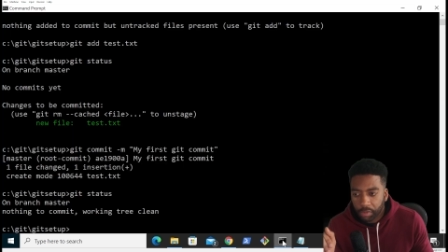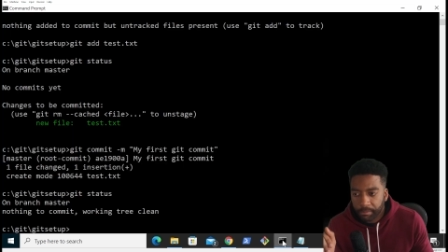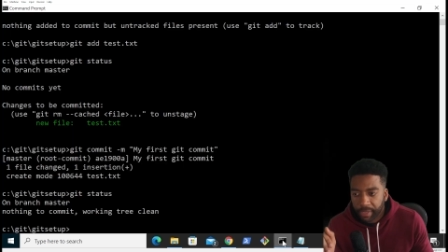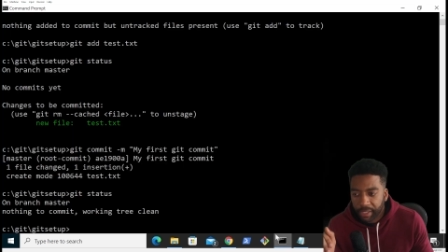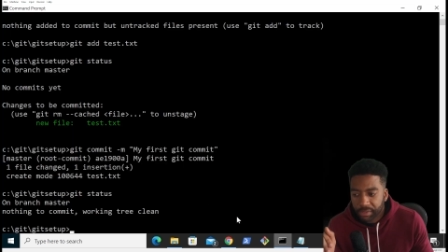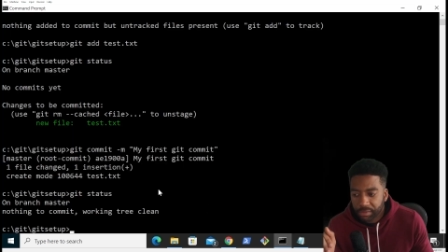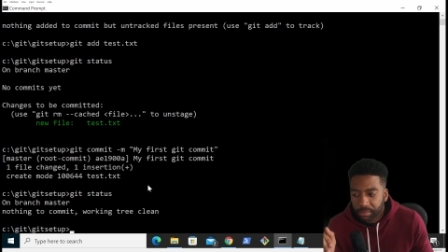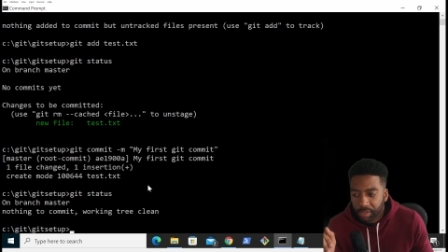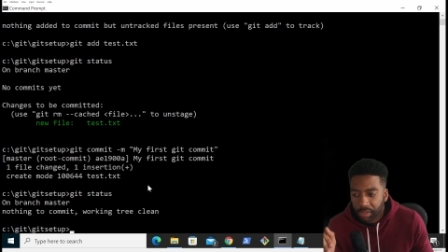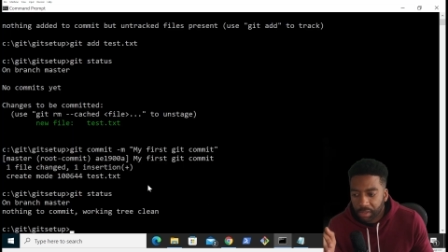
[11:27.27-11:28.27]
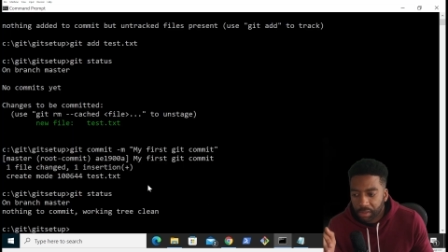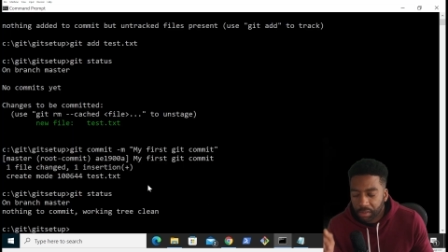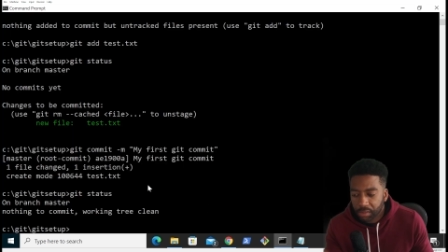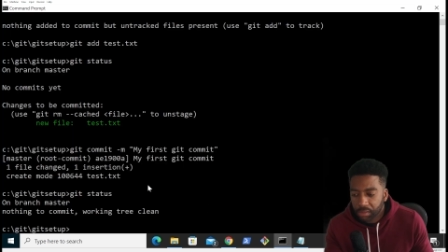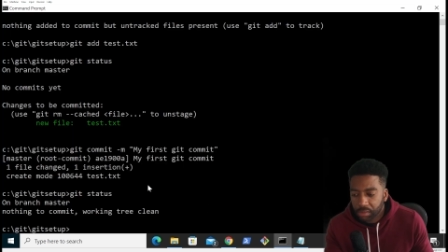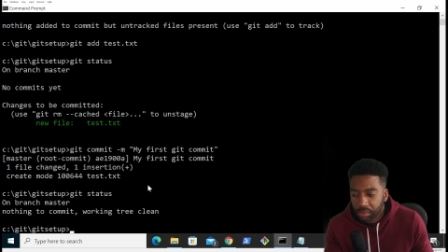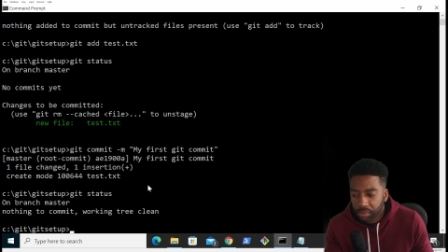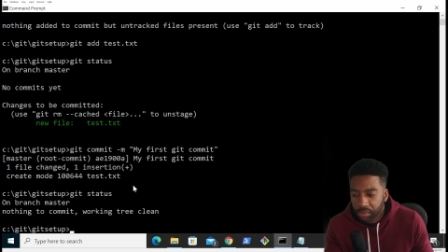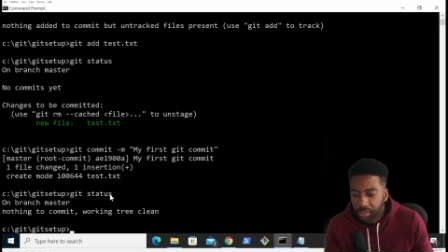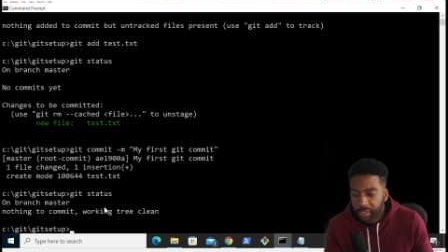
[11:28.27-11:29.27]
back to my
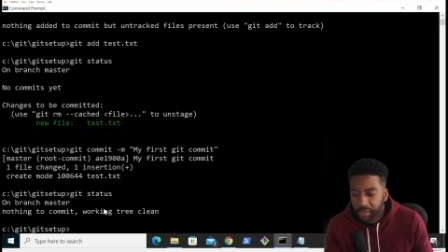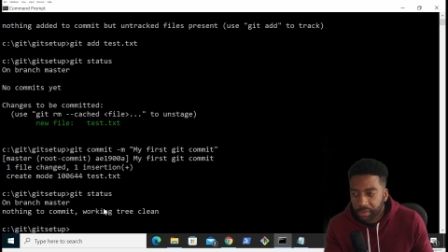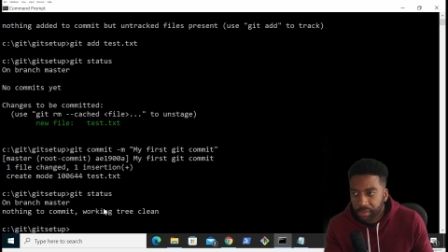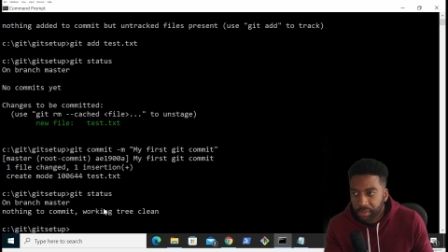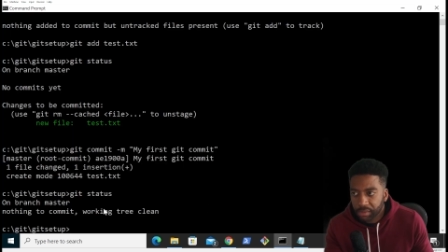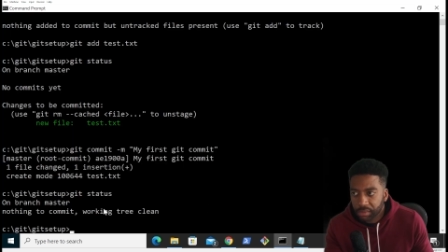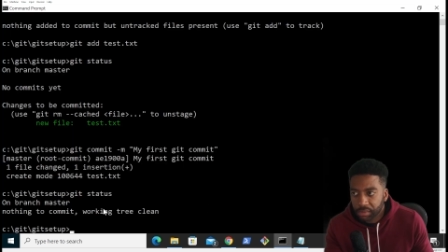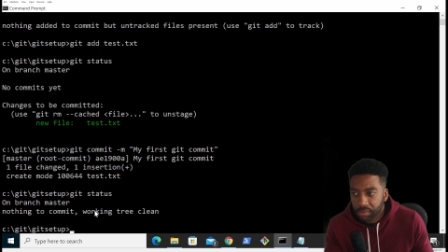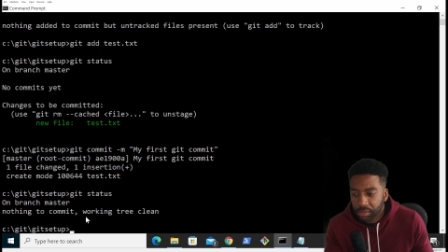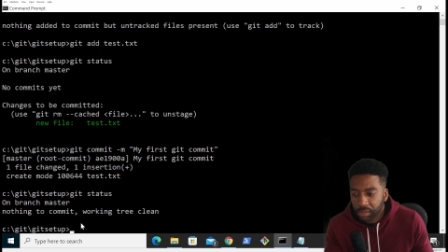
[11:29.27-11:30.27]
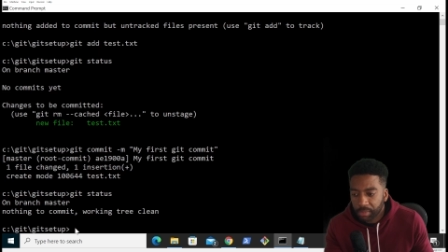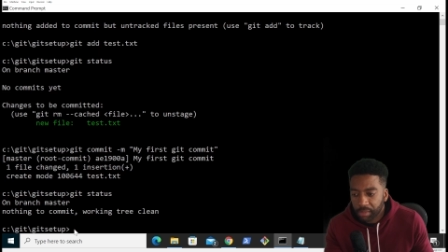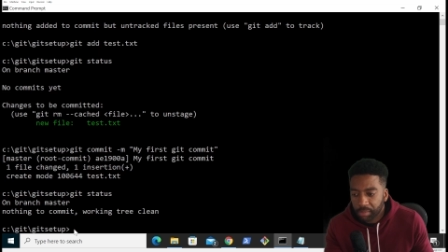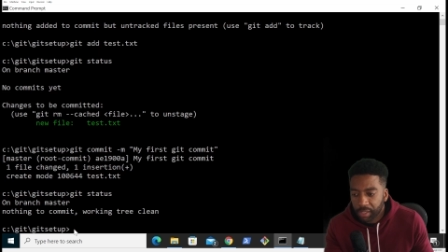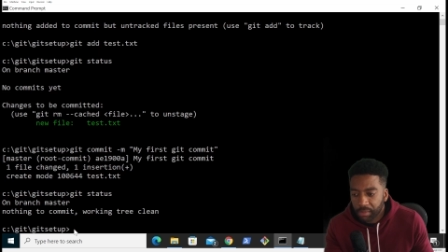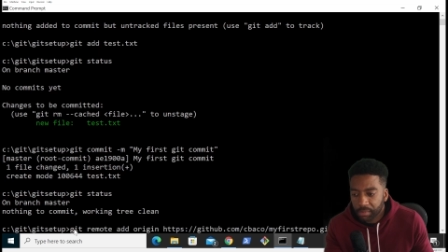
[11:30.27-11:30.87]
directory and the command prompt,